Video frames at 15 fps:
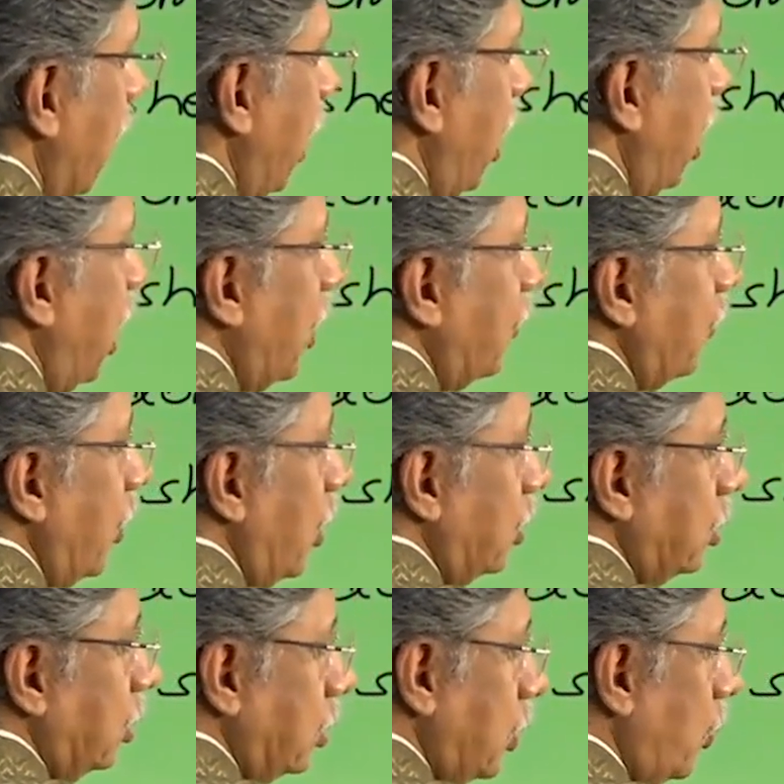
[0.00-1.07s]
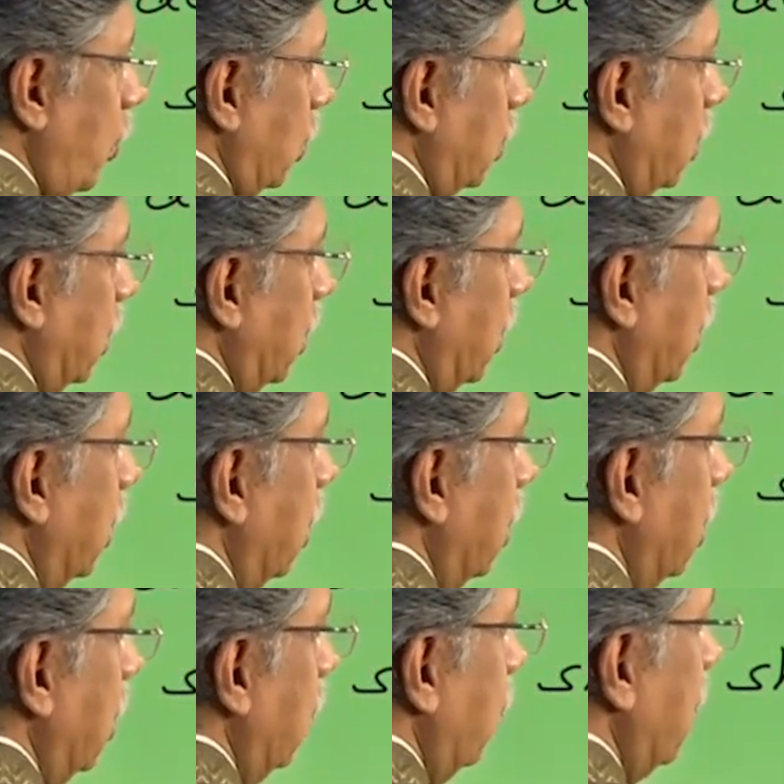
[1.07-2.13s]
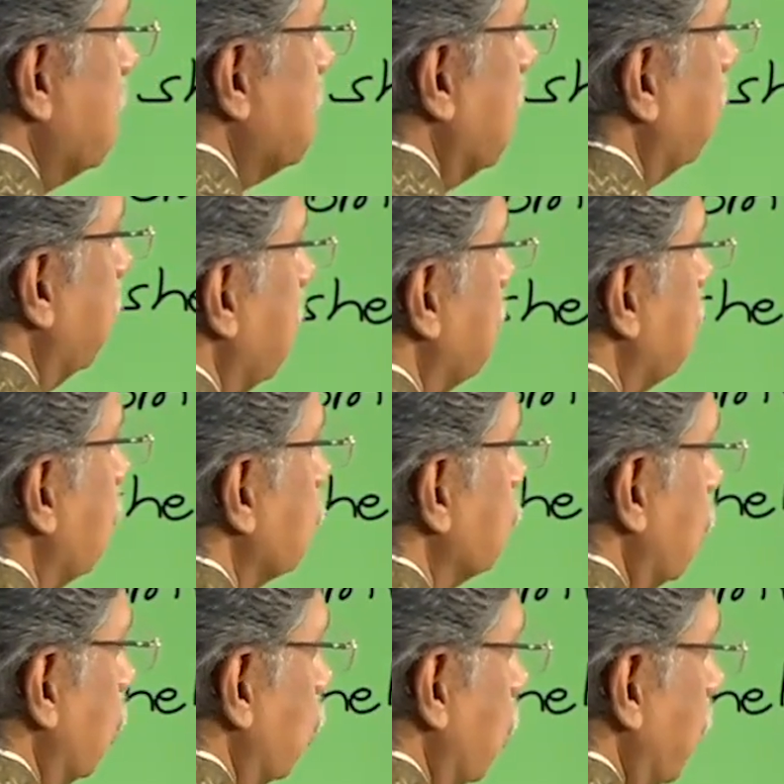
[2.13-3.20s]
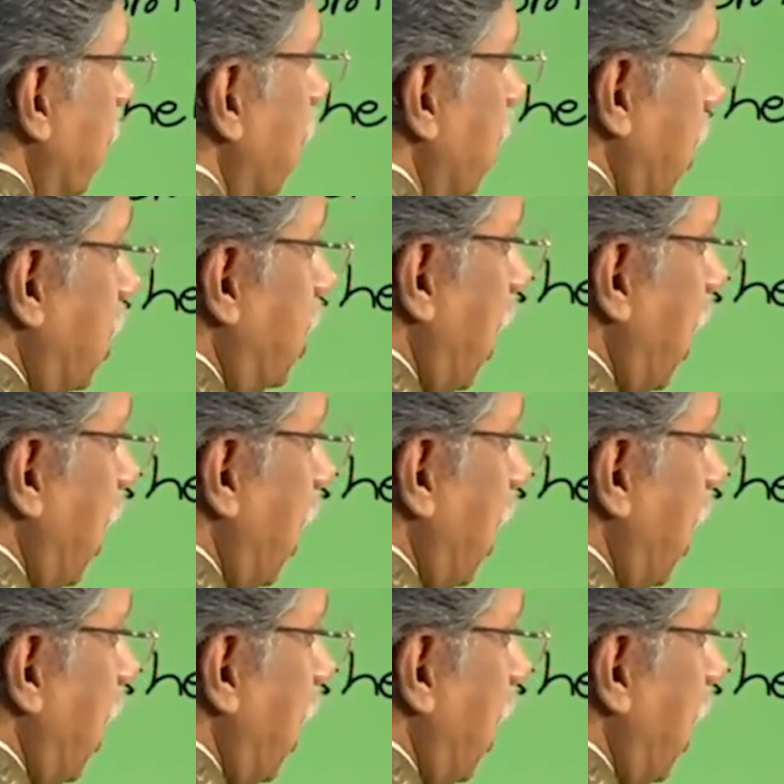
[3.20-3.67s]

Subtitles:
half on the water. For example, it goes on to be in